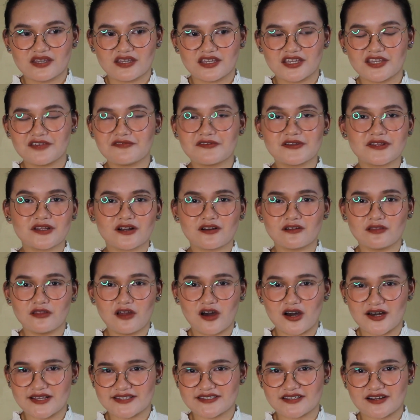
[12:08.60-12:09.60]
Even our
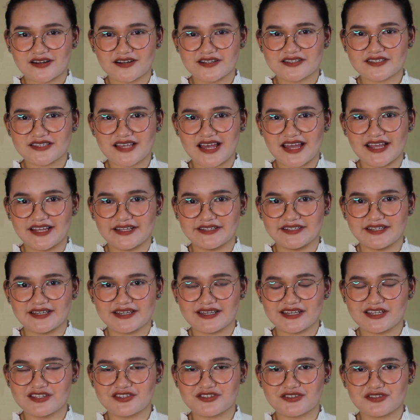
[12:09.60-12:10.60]
laws are tied
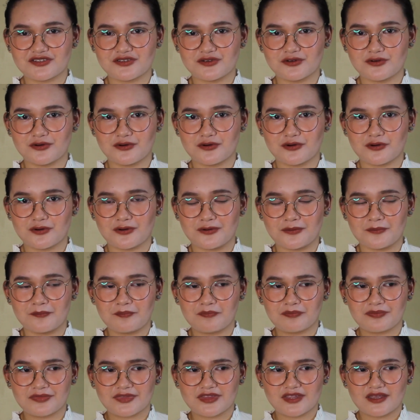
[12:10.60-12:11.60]
into
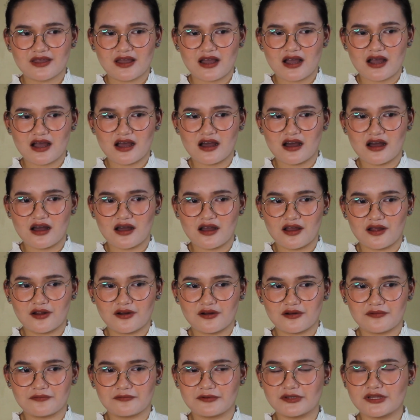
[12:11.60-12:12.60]

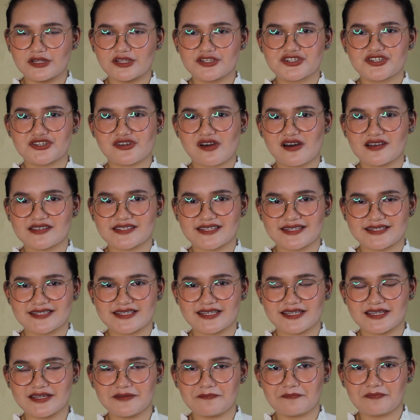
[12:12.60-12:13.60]

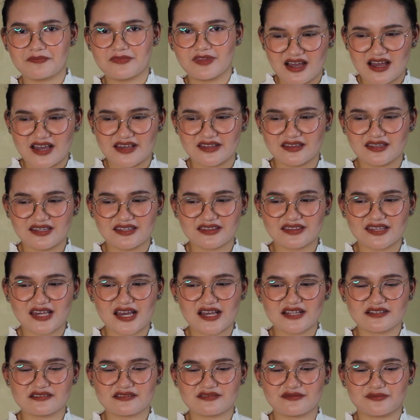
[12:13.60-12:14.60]
religiosity. I think
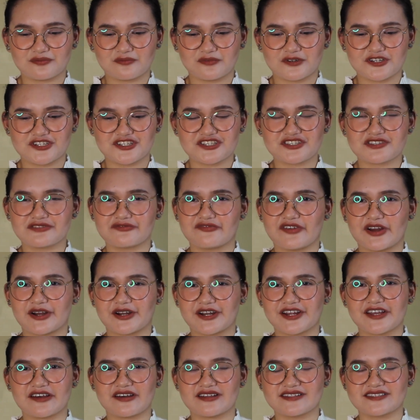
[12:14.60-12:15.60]
that we're just
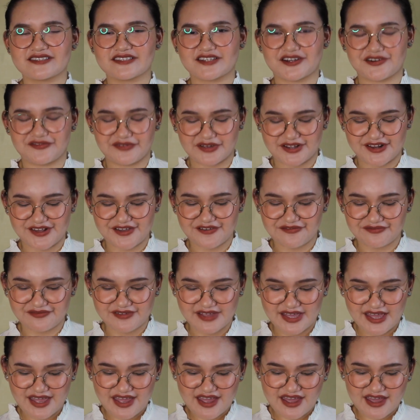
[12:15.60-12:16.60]
very
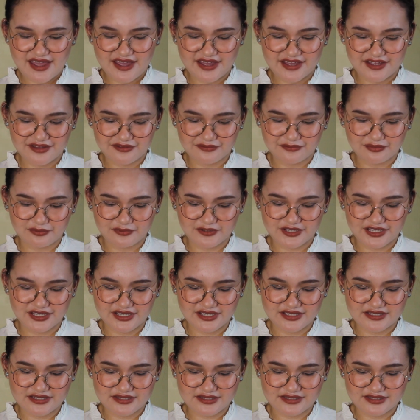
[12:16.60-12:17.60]
conservative and
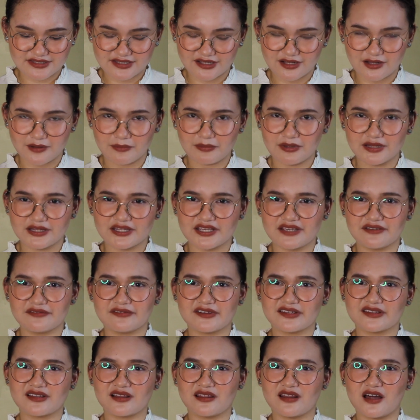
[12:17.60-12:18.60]
we still
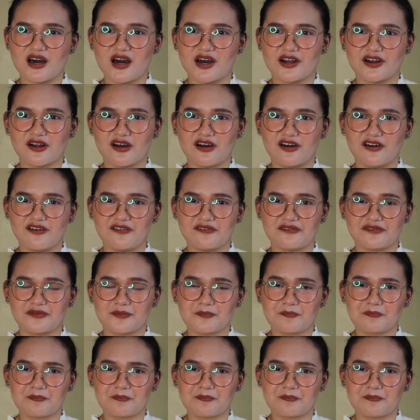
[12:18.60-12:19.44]
believe in a lot of